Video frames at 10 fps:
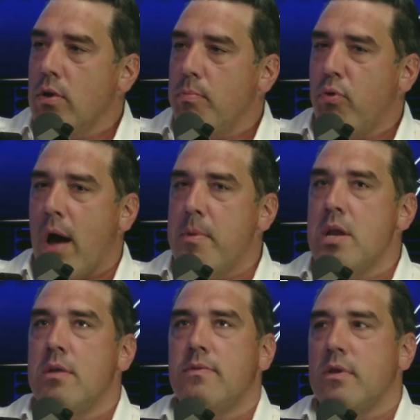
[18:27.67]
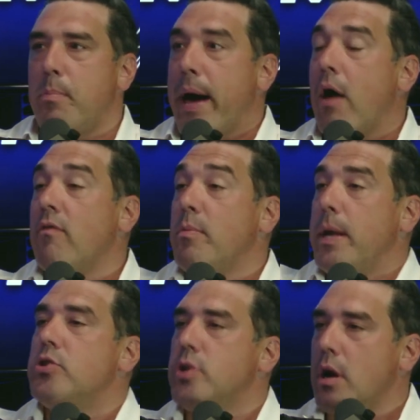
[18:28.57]
prominence and the power of the
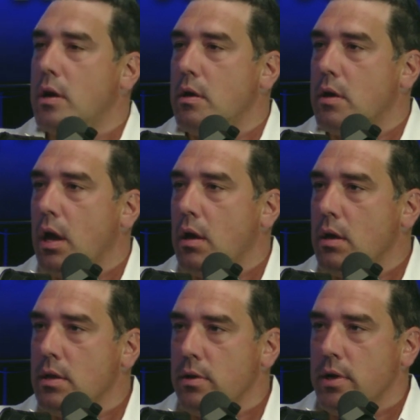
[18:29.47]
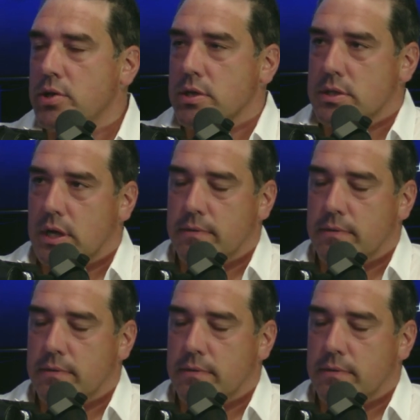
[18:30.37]
patriarchy, okay? Alliteration aside.